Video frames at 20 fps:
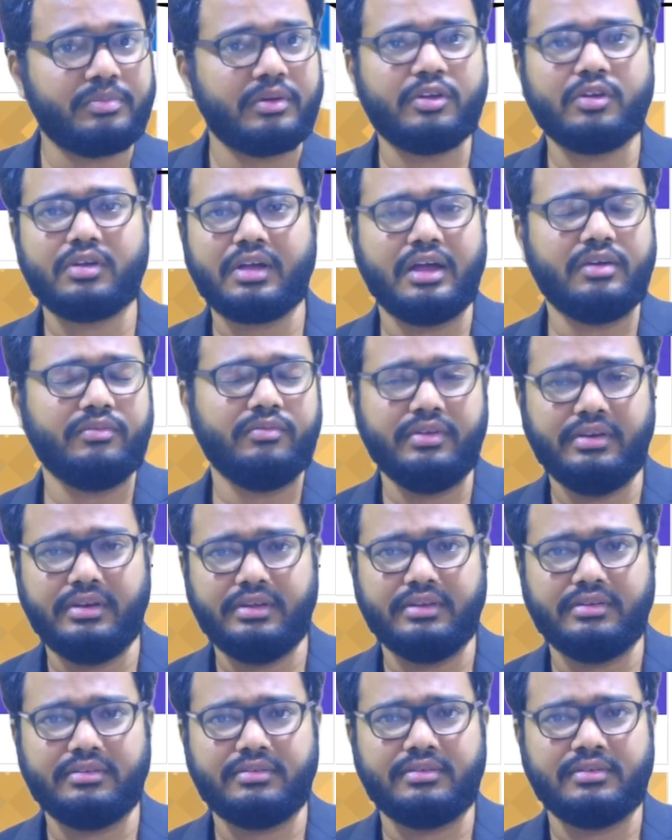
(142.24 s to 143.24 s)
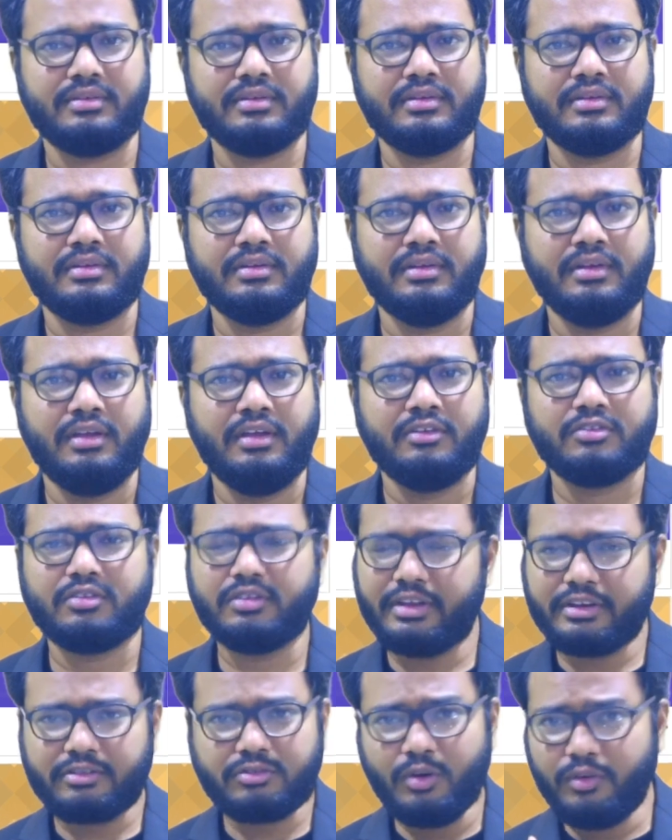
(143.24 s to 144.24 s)
your convenience. So
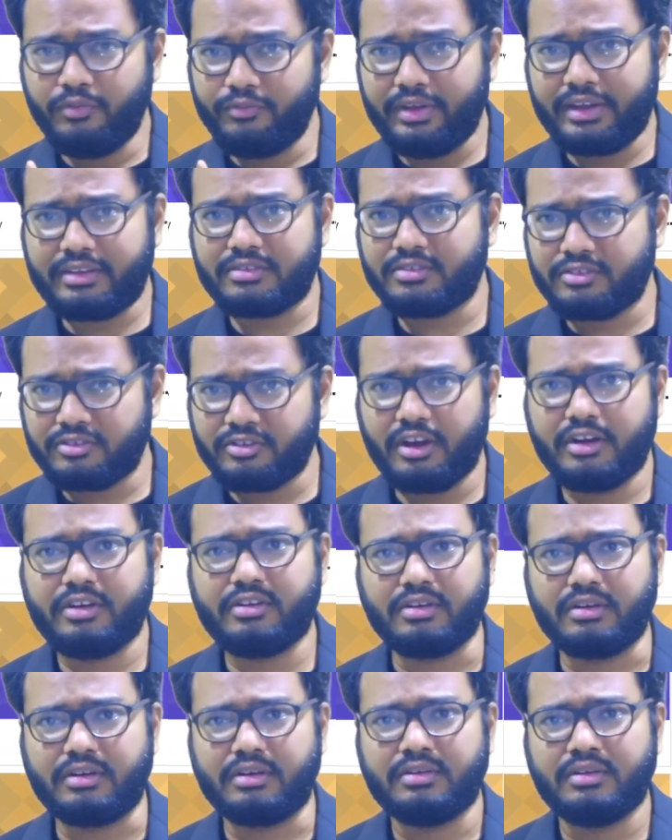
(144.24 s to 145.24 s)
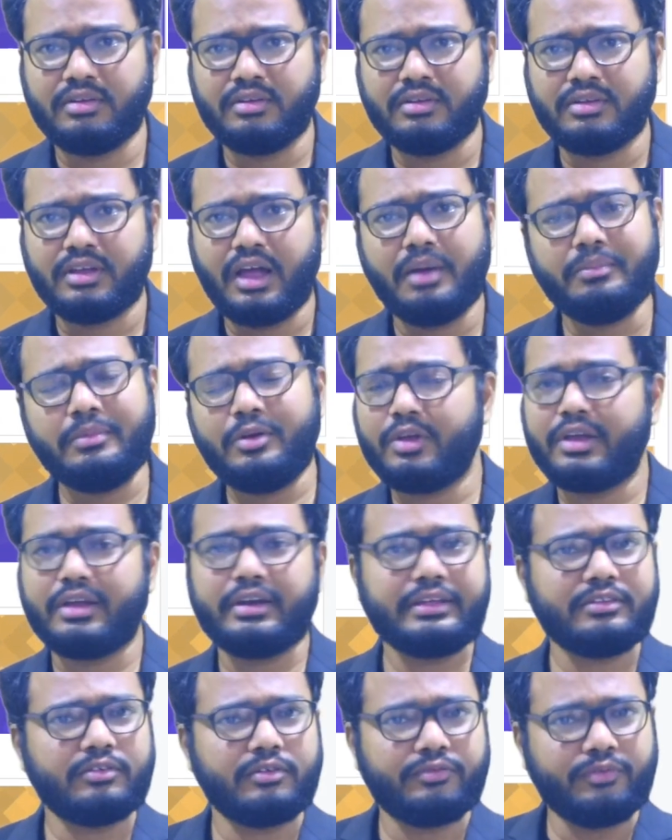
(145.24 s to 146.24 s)
there is no fixed schedule. I mean, you can
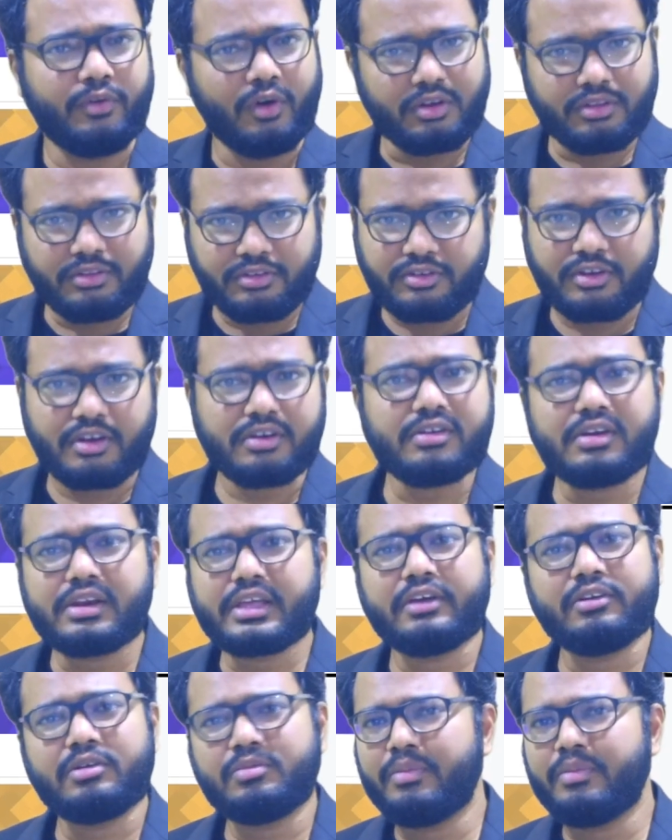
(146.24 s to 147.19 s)
either follow the schedule given